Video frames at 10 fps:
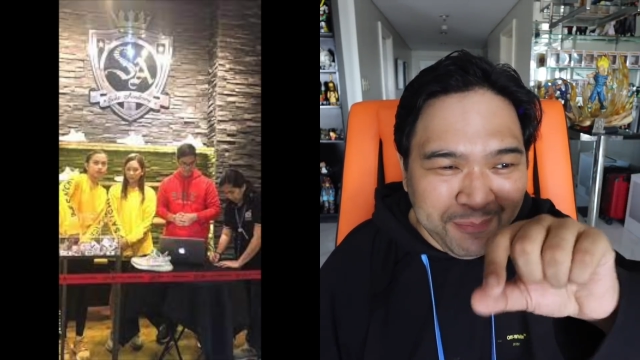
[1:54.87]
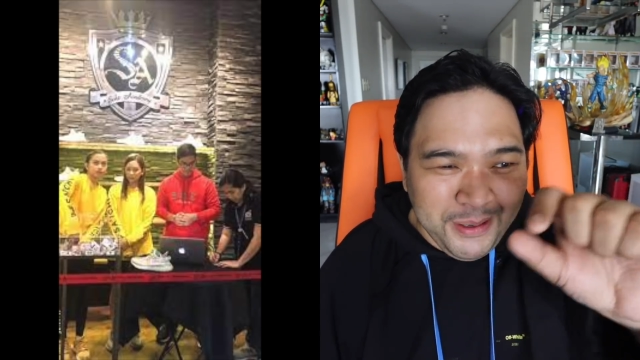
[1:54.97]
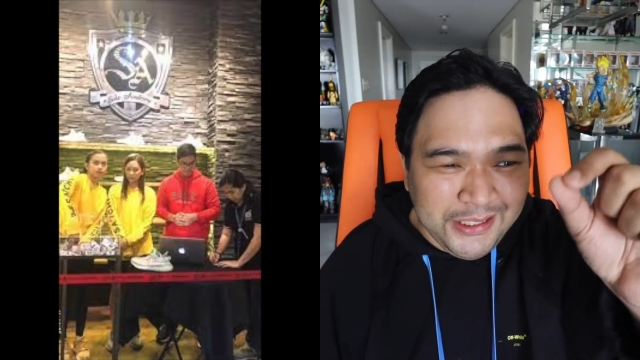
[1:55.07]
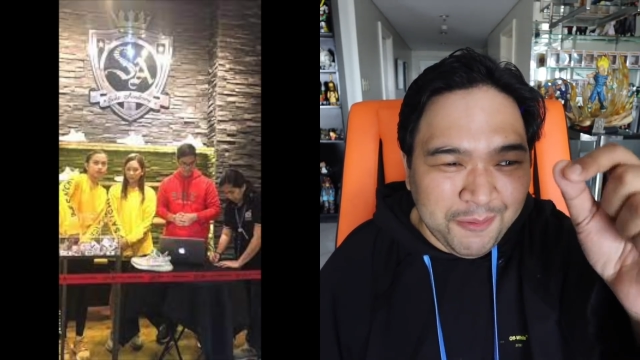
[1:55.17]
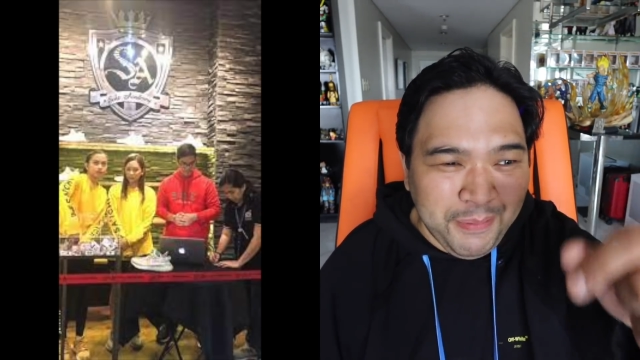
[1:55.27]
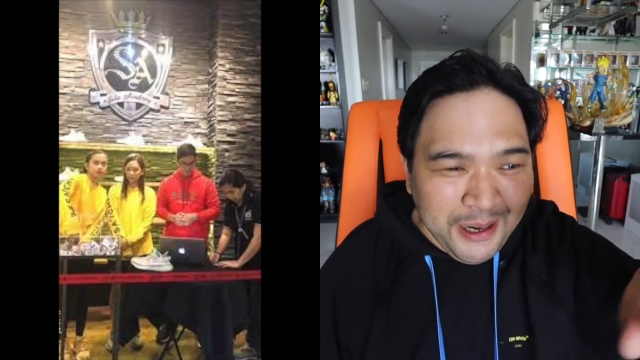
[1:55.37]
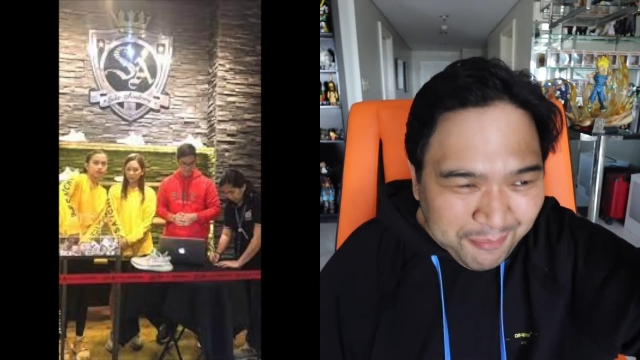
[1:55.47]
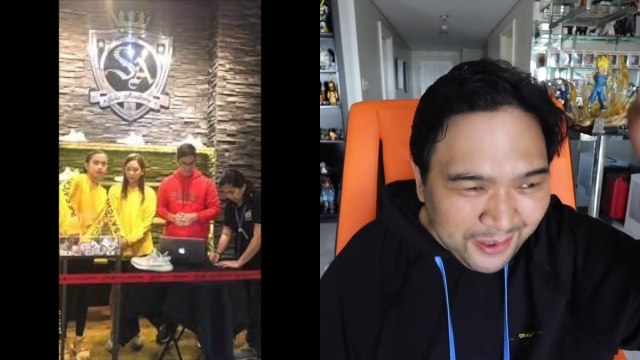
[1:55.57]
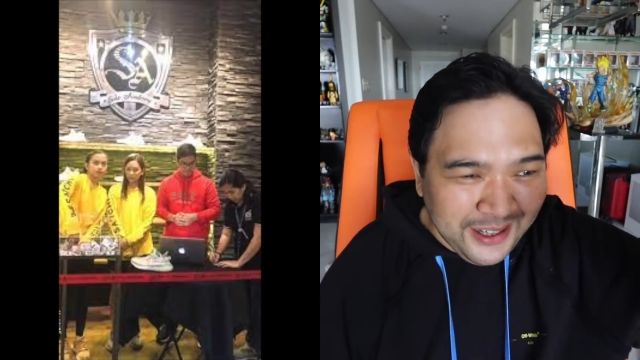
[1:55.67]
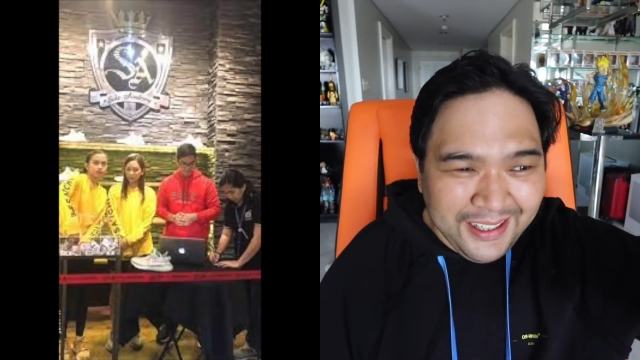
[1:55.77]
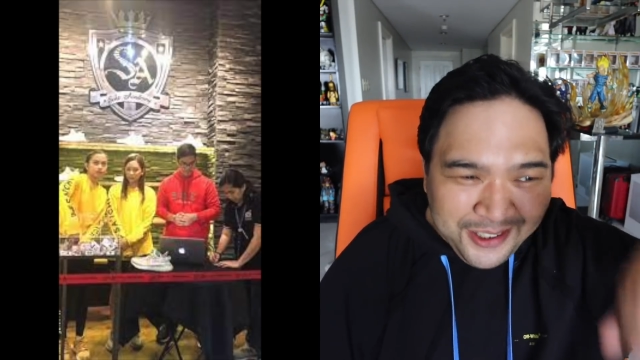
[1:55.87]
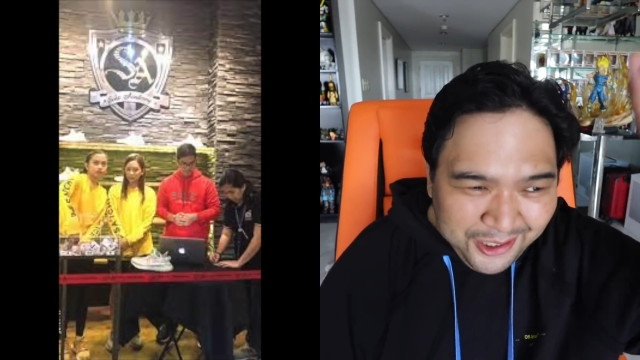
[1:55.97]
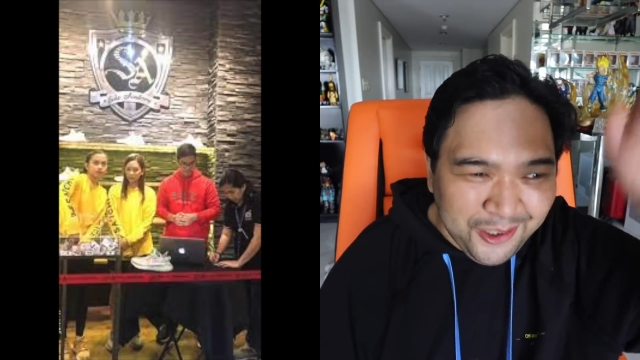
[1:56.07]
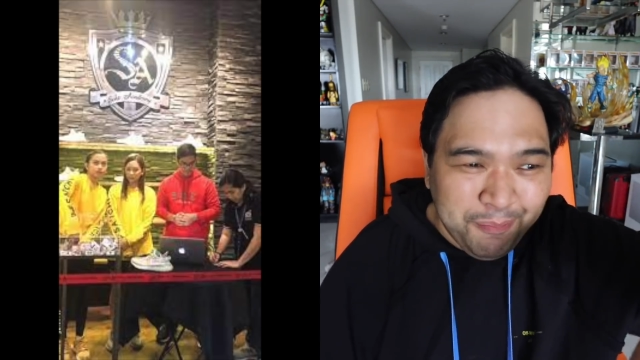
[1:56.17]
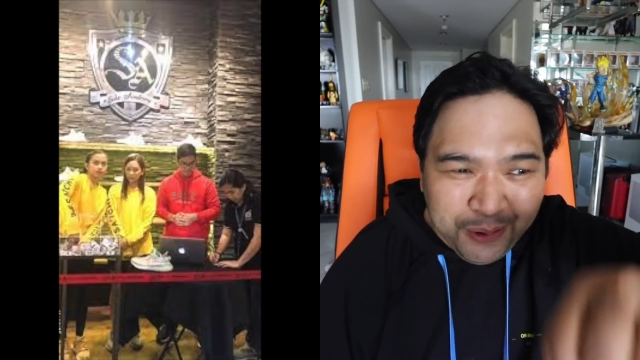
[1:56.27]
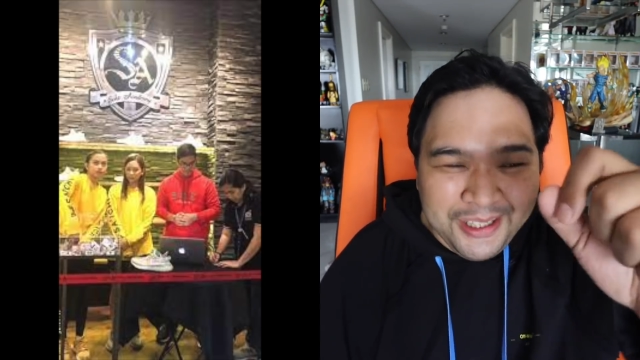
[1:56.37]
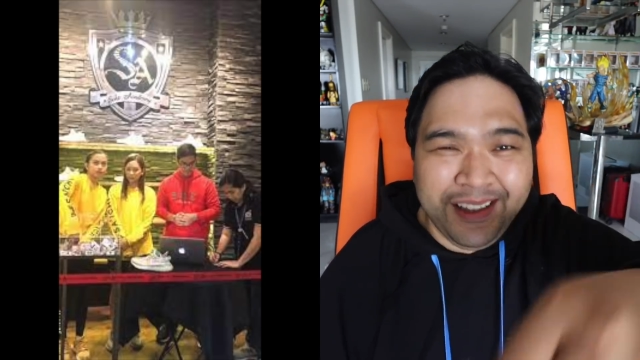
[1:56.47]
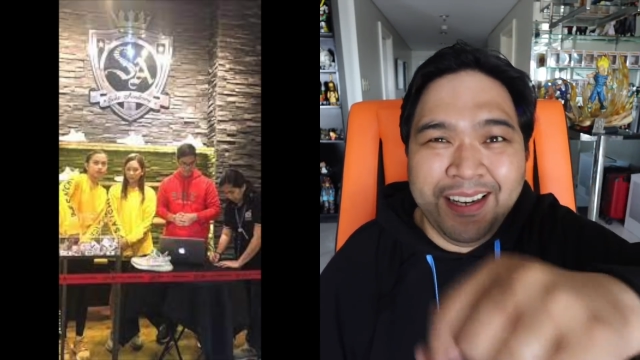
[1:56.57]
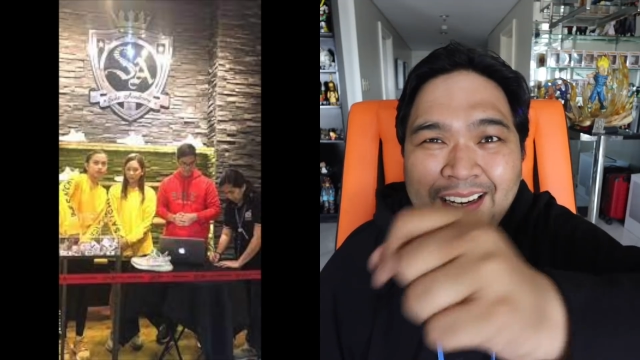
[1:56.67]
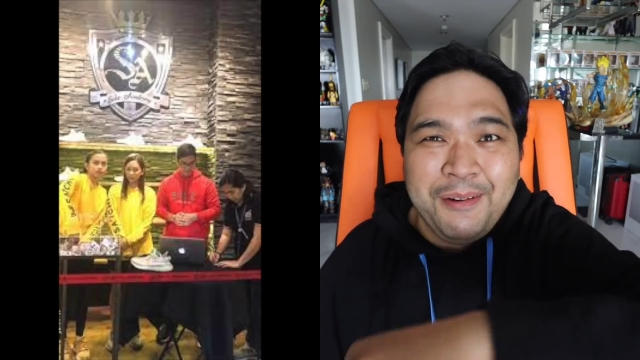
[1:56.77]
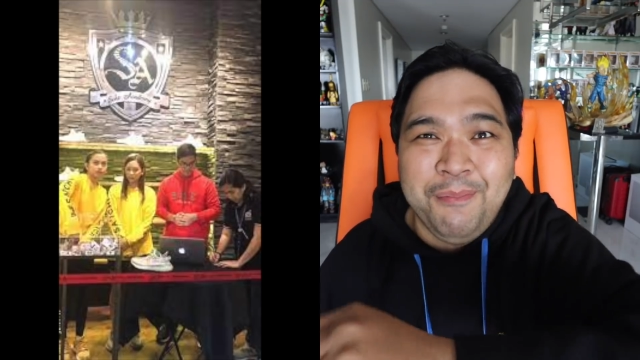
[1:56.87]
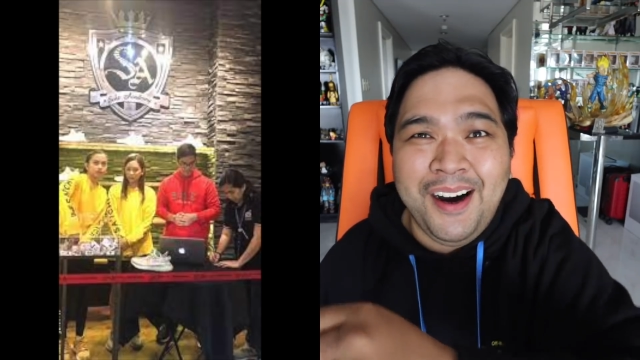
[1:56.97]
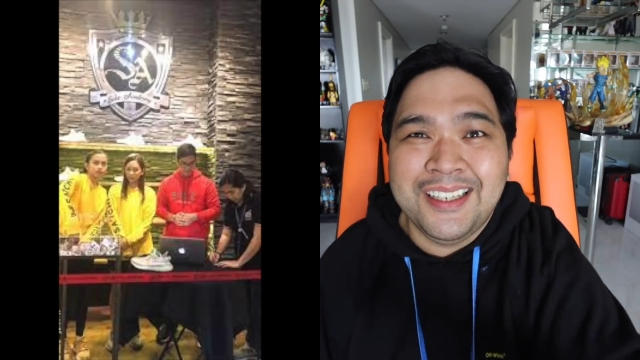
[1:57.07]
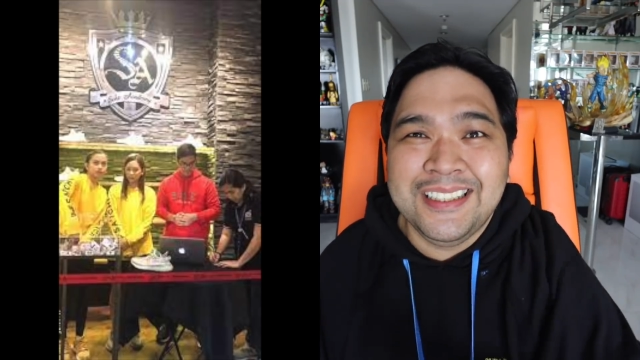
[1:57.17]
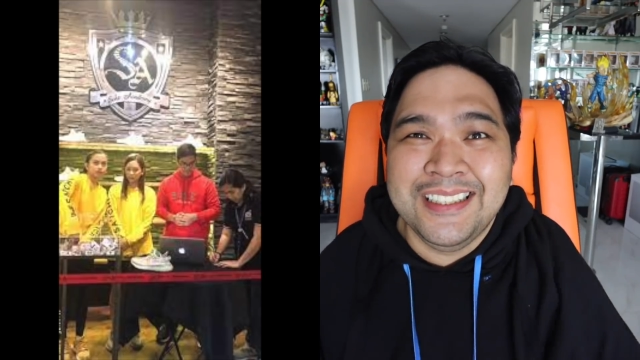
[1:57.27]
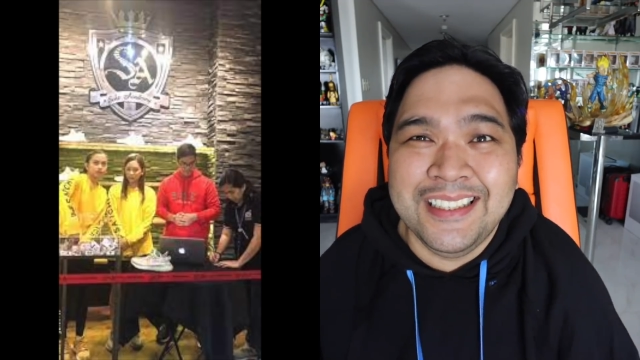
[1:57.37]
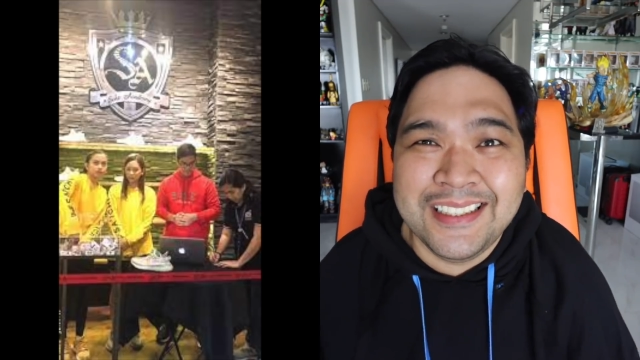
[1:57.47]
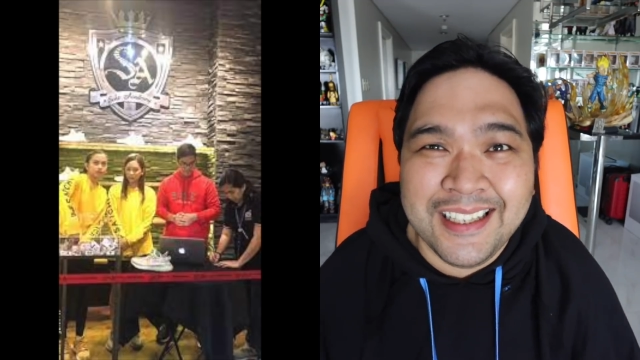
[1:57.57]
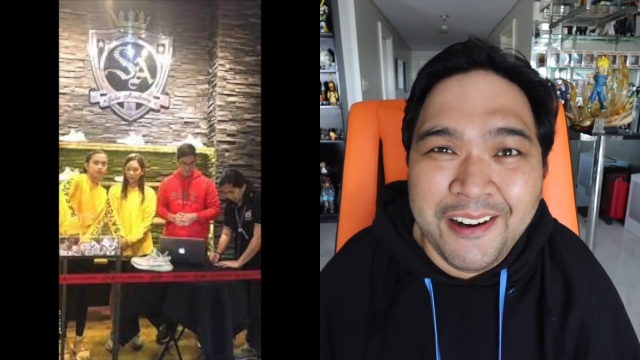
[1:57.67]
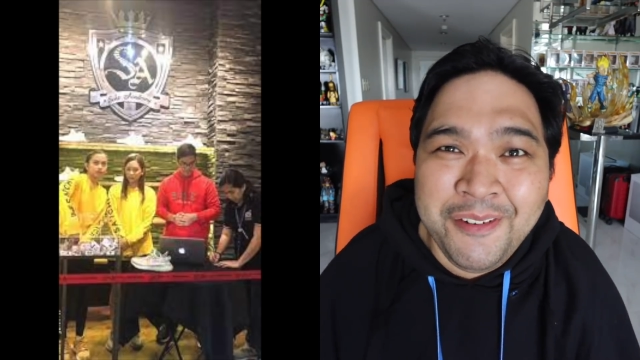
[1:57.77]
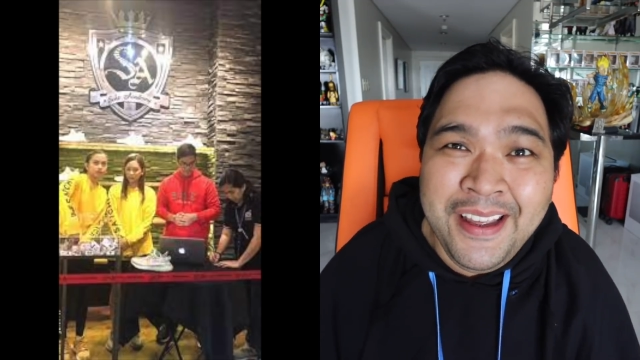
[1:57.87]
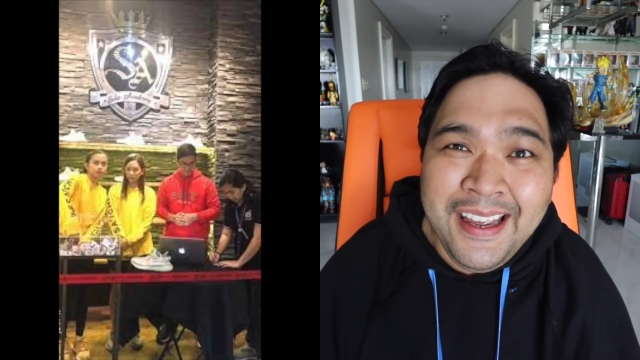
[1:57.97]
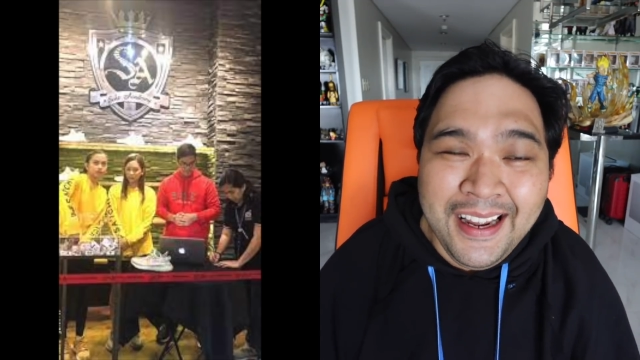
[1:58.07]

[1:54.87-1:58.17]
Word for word: a piece of paper and you'd put it in like boxes and stuff,